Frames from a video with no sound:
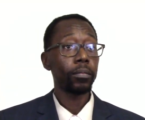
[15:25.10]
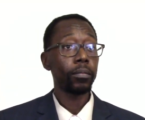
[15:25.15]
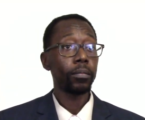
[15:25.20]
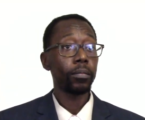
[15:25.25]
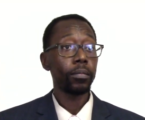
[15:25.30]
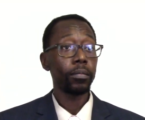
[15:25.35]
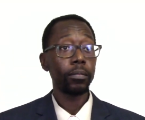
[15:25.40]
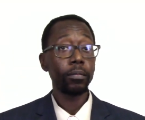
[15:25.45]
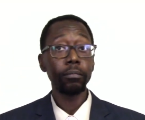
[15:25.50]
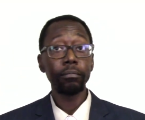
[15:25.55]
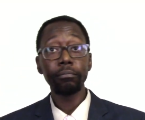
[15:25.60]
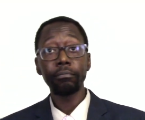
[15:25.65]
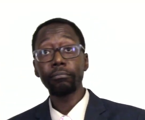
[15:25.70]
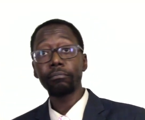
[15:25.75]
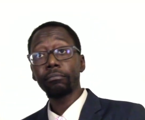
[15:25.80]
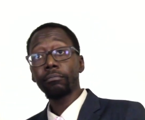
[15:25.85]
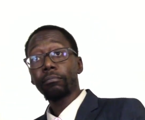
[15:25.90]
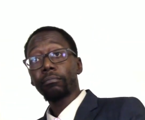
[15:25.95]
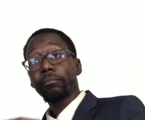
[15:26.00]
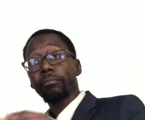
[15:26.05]

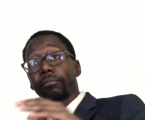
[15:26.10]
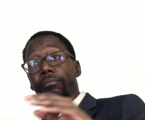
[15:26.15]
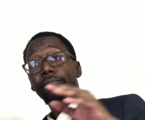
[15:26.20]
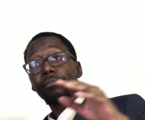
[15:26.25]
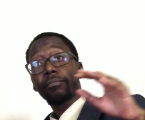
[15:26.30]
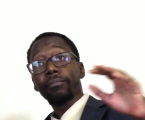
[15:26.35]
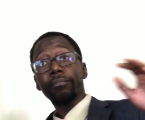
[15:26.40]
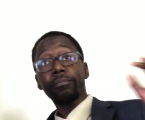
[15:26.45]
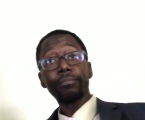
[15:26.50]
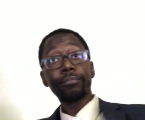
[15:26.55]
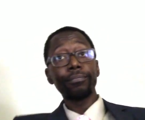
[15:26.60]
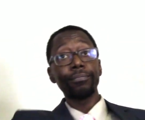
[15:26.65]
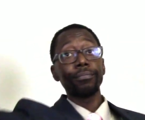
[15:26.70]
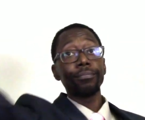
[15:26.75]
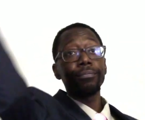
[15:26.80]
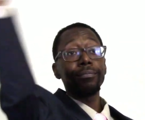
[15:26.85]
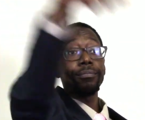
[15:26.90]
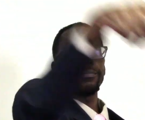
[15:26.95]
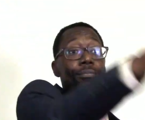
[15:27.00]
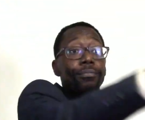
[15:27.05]

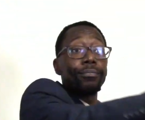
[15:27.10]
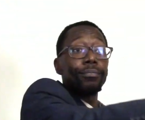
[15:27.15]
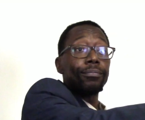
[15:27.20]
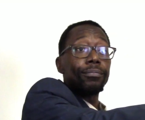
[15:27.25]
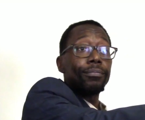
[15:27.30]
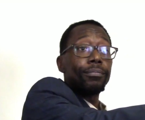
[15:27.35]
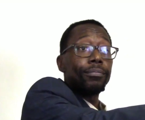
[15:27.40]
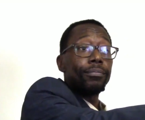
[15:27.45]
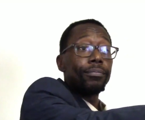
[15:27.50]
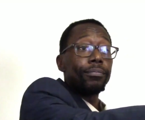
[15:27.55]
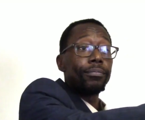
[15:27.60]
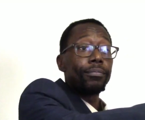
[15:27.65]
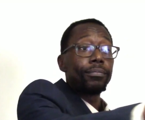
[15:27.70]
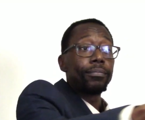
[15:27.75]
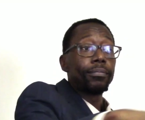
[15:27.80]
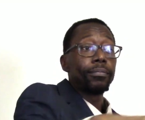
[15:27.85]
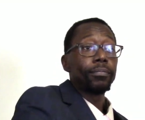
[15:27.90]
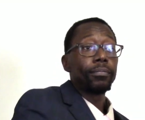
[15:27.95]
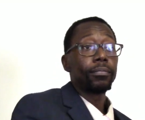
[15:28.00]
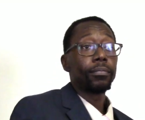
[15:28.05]

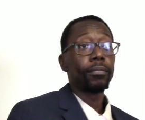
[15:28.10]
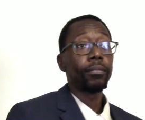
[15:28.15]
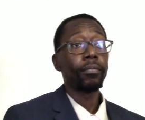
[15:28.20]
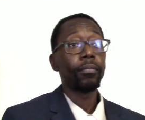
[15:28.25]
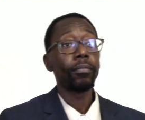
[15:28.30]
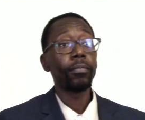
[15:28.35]
Nobody speaks.